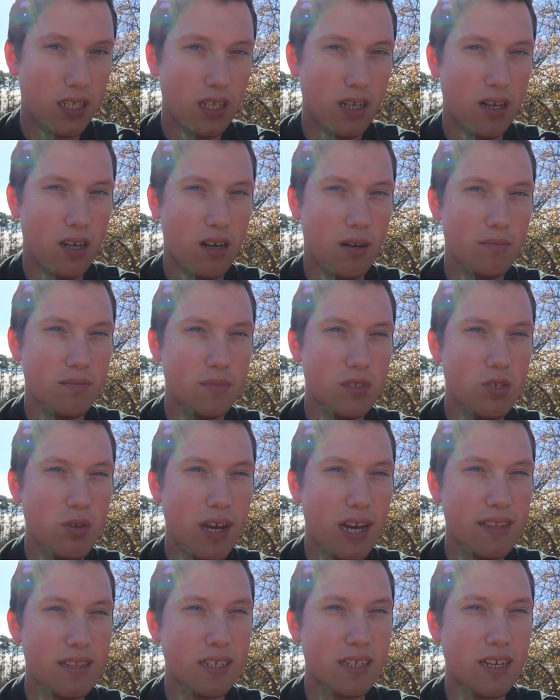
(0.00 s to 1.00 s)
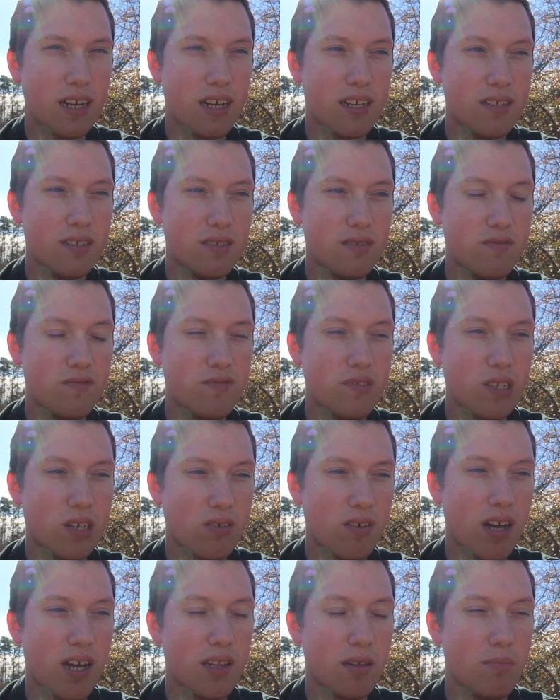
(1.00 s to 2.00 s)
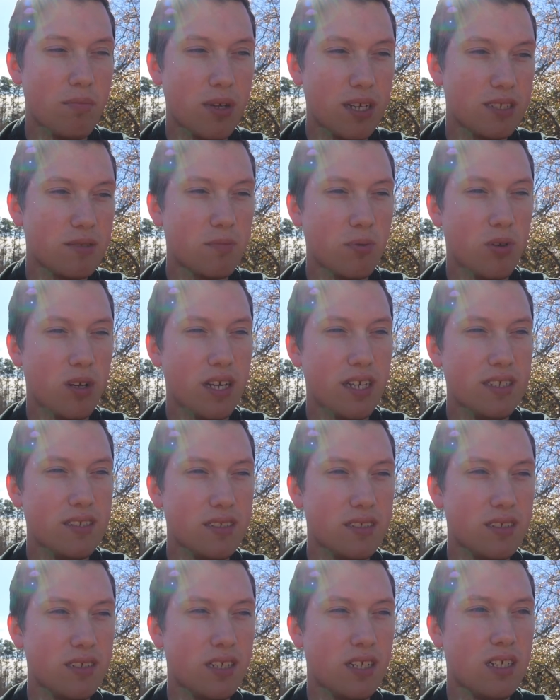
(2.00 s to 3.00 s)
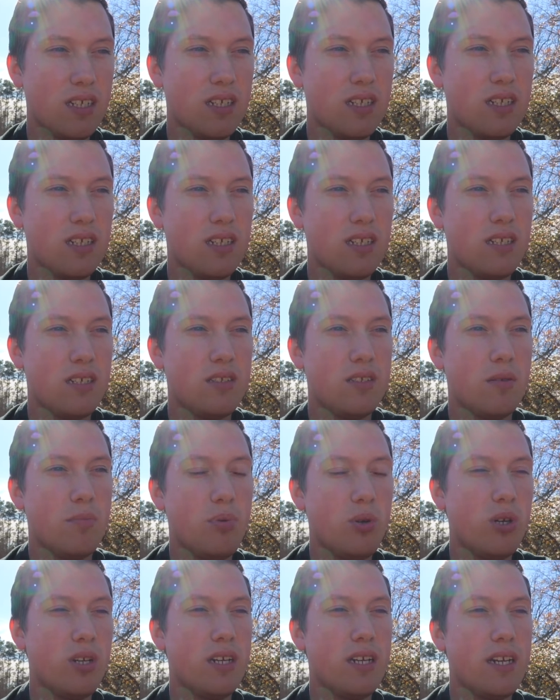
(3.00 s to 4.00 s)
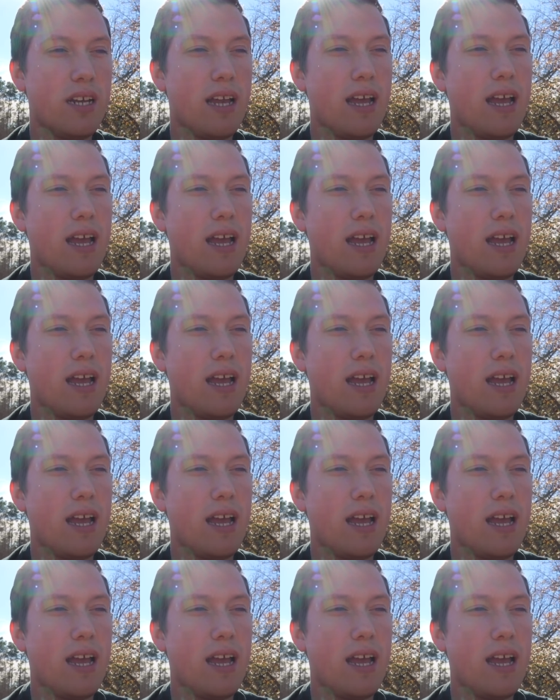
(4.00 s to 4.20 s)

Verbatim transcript: Um, you have to kind of figure out the best place to put it.